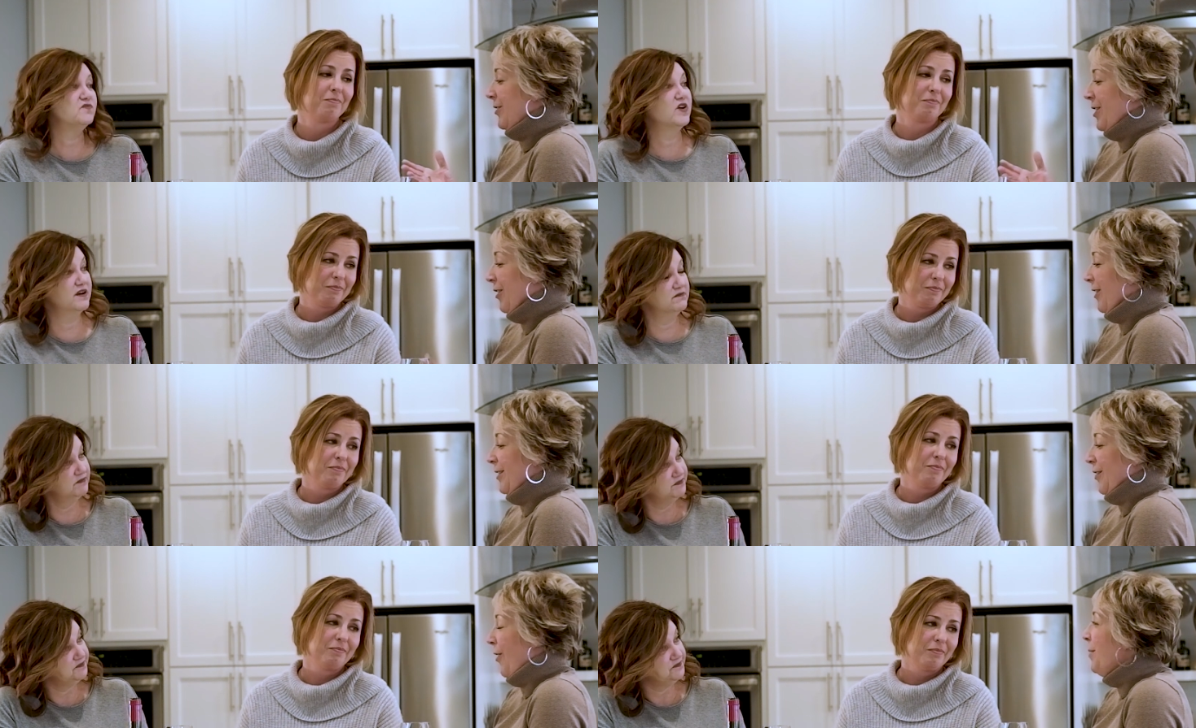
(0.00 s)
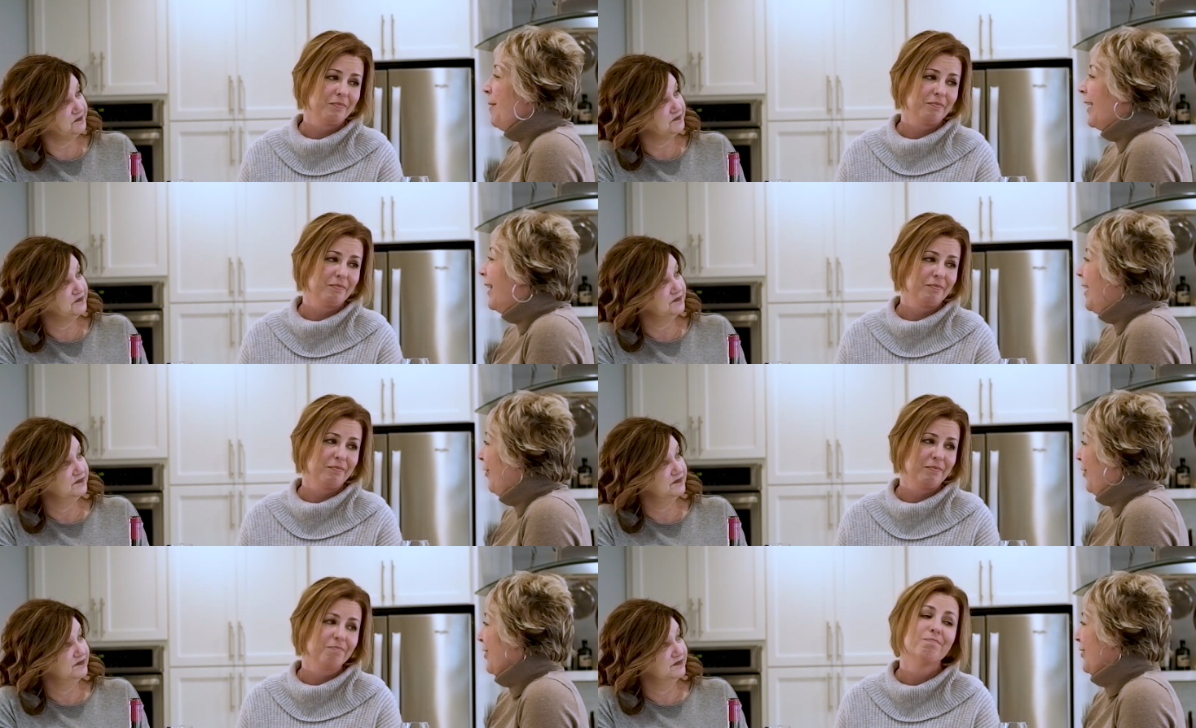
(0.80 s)
Speaker 1: of this year, it's all about
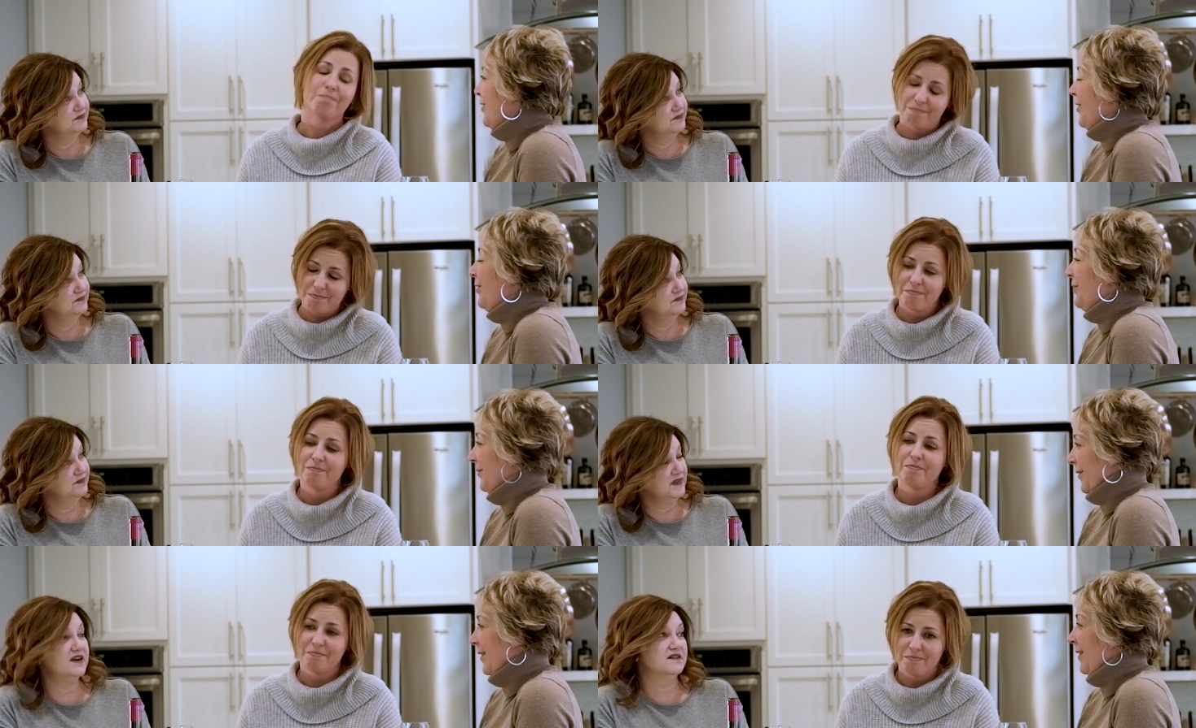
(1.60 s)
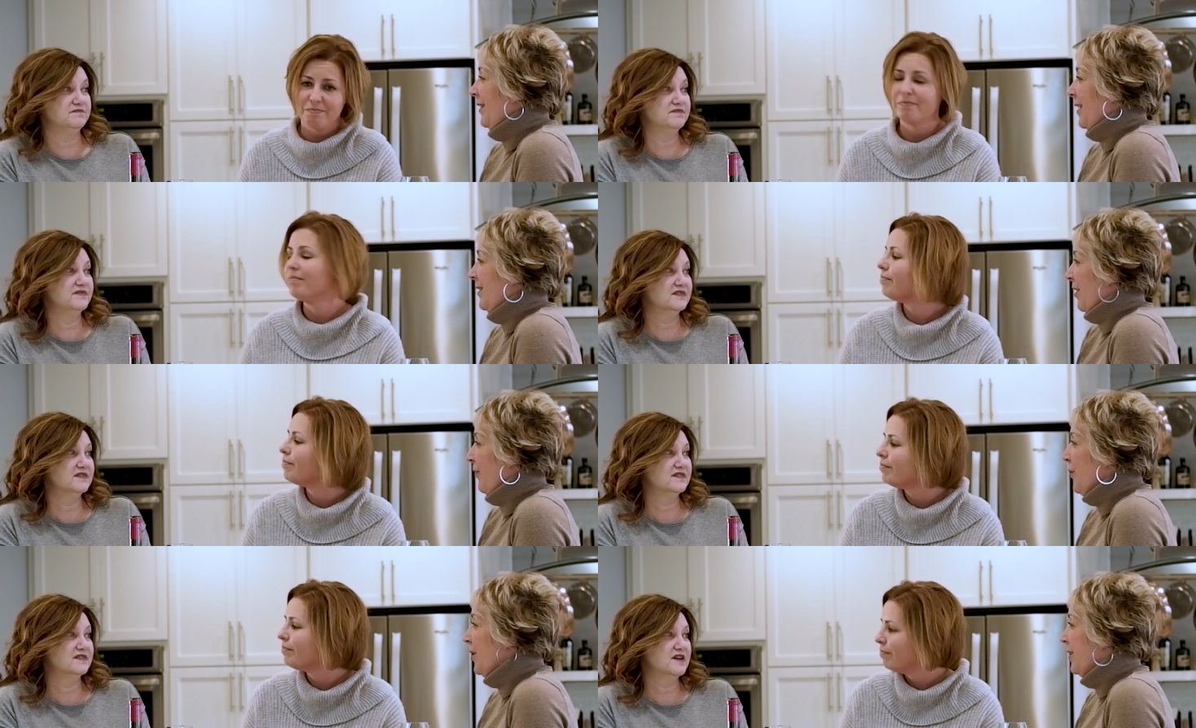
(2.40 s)
getting healthier. So mm-hmm. yeah, that's
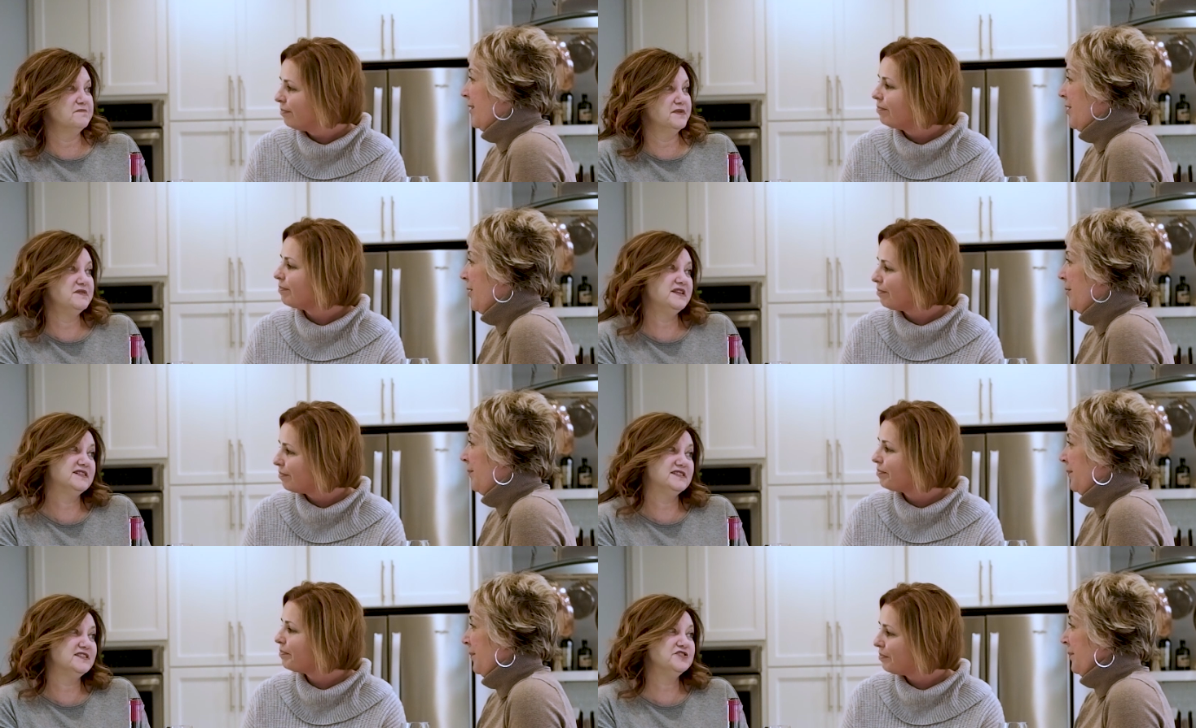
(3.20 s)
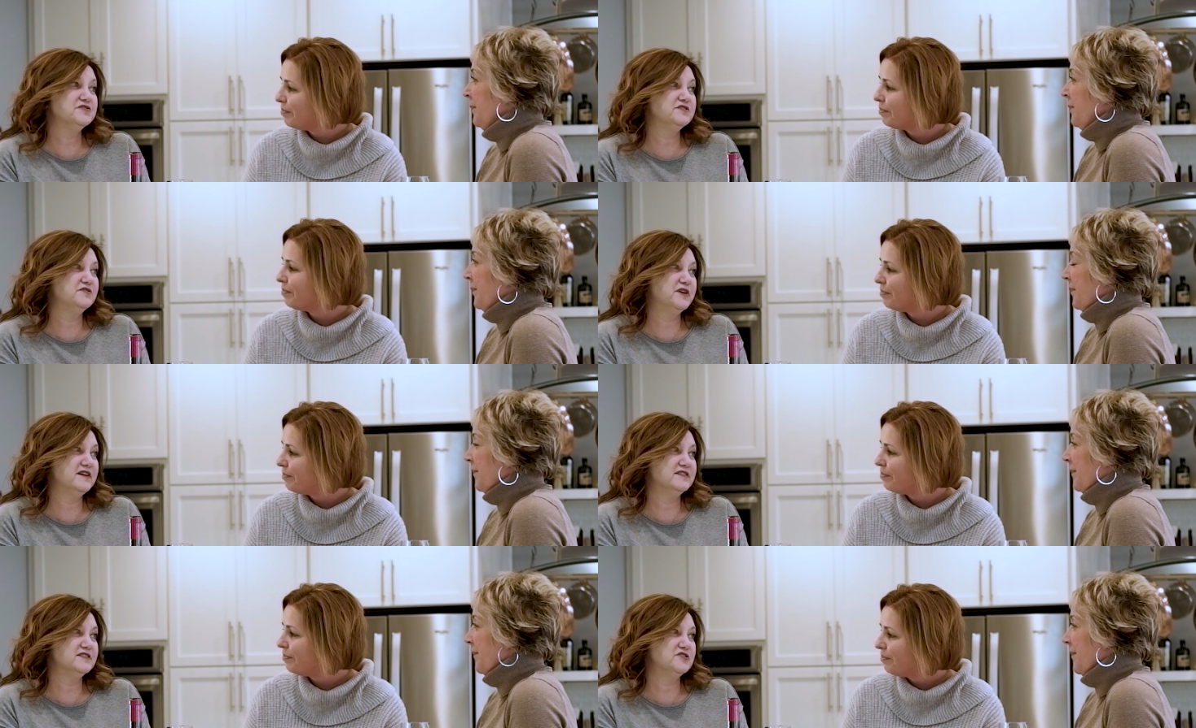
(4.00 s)
mm-hmm. our focus. But I mean, that's
Speaker 2: you, you
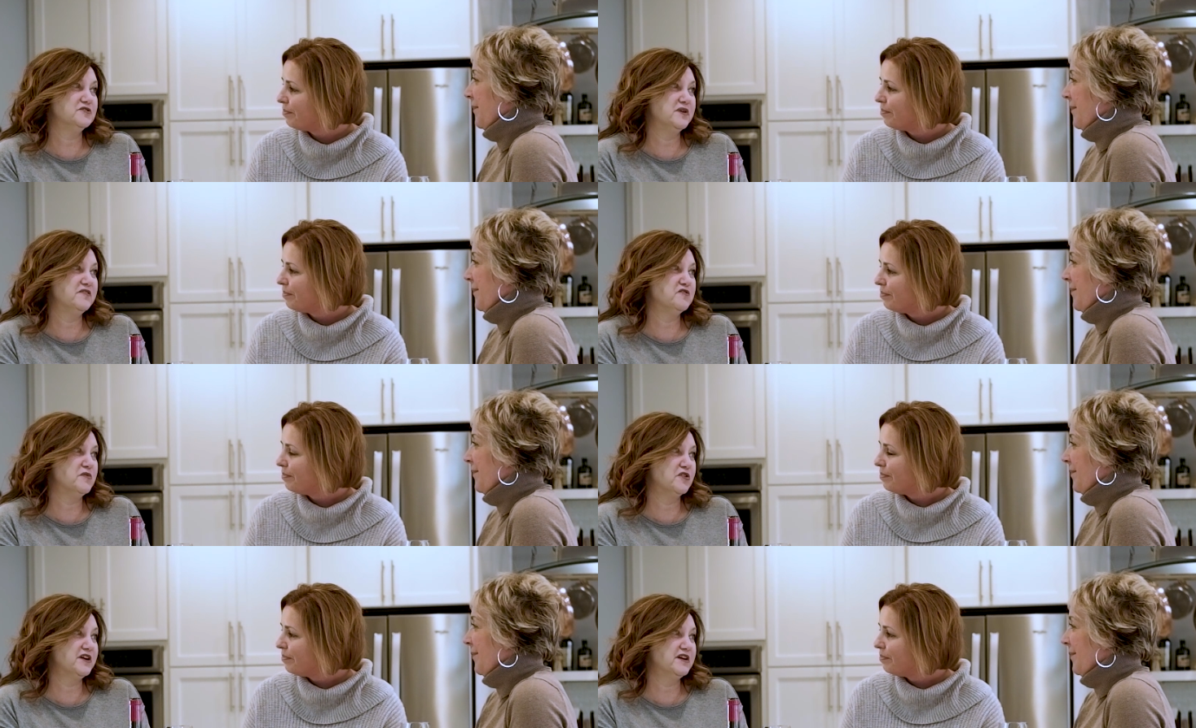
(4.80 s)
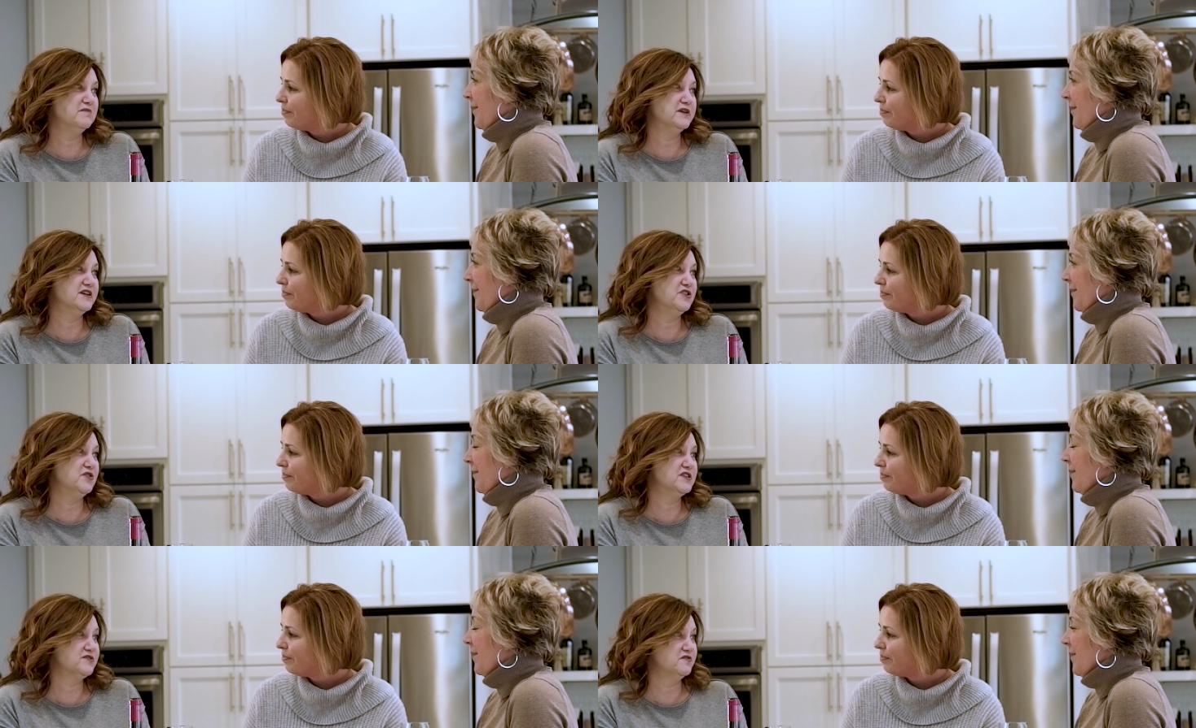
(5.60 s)
can't turn away from marketing, but
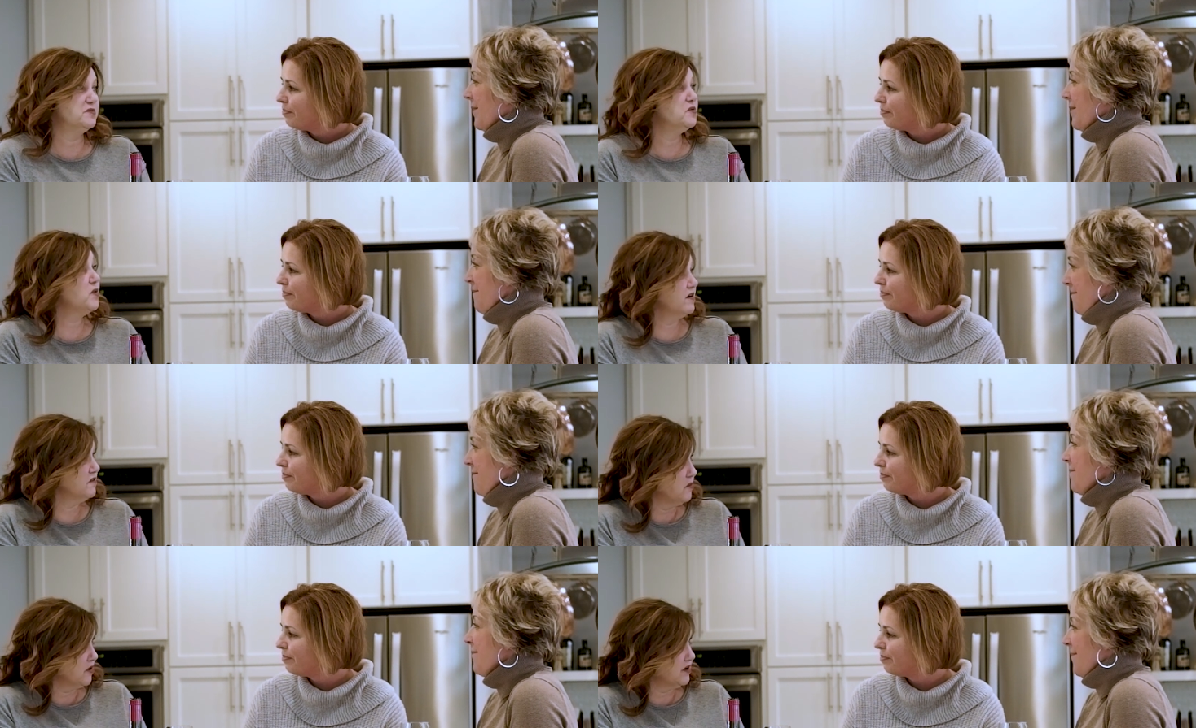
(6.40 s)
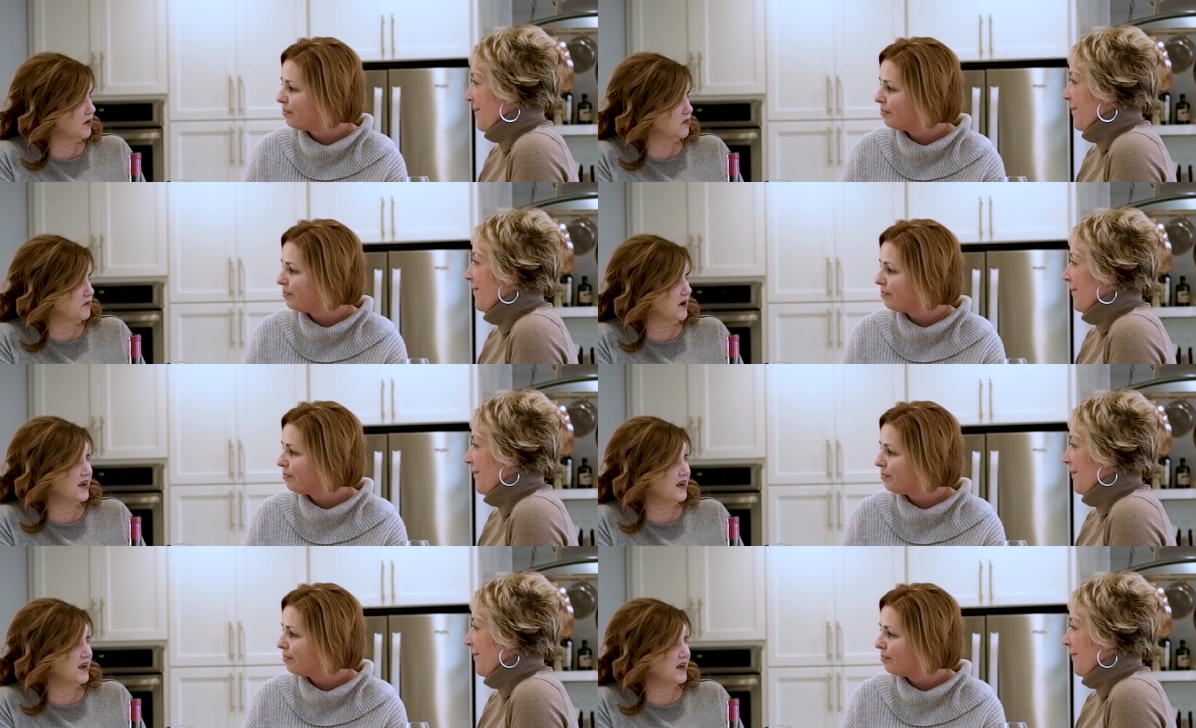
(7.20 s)
you also have to be aware of marketing when you're